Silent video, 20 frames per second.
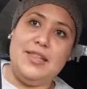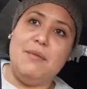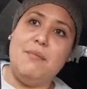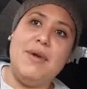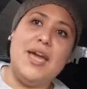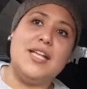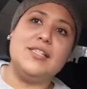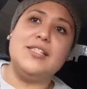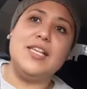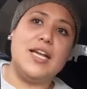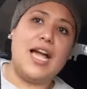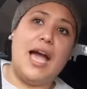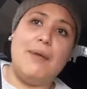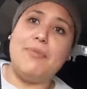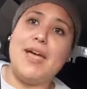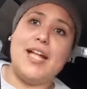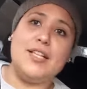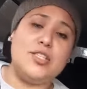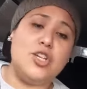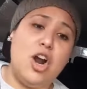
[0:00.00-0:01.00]
The man's like,
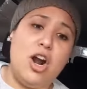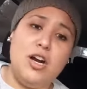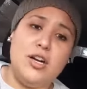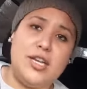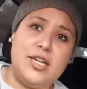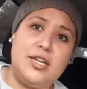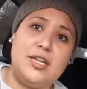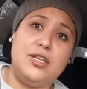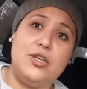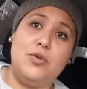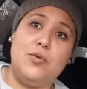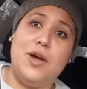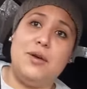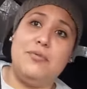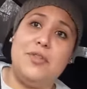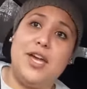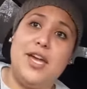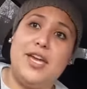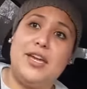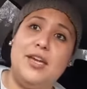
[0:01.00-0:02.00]
I'm not targeting you.
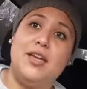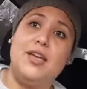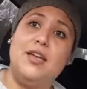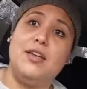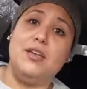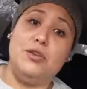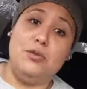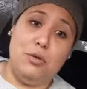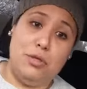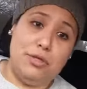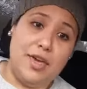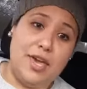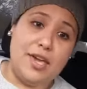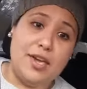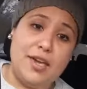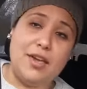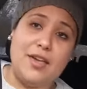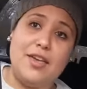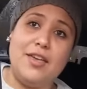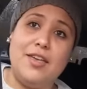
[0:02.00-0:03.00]
I'm like, you
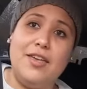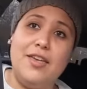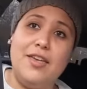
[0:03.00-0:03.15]
think?